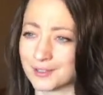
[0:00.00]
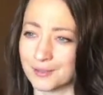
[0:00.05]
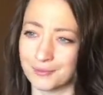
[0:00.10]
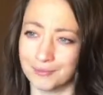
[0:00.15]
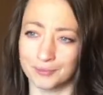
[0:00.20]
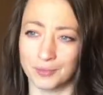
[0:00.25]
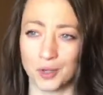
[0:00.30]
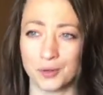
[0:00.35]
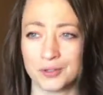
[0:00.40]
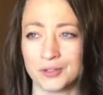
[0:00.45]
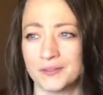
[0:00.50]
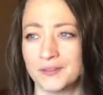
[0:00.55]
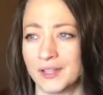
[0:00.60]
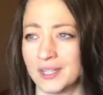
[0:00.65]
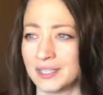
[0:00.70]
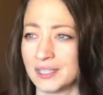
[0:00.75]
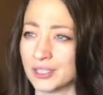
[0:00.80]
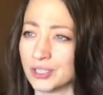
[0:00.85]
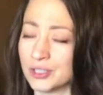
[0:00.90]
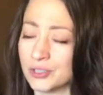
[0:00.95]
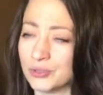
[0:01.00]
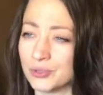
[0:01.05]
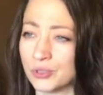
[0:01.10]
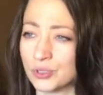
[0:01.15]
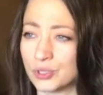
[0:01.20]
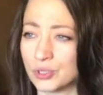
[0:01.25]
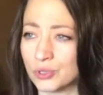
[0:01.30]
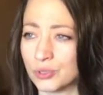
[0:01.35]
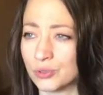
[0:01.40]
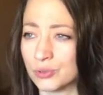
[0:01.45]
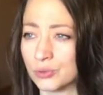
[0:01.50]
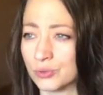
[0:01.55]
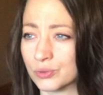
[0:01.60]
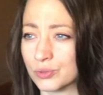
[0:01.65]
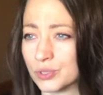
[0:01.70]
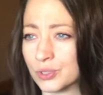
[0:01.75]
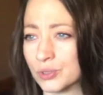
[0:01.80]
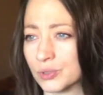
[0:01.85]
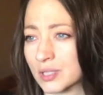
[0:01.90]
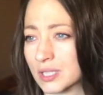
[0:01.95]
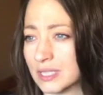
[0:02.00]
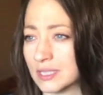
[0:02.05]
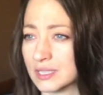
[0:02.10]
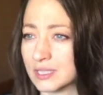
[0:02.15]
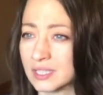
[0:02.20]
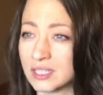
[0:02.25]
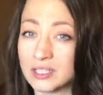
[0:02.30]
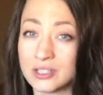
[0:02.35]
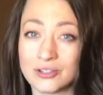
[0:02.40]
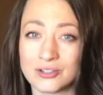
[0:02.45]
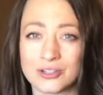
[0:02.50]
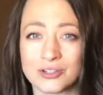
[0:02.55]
motivating you to continue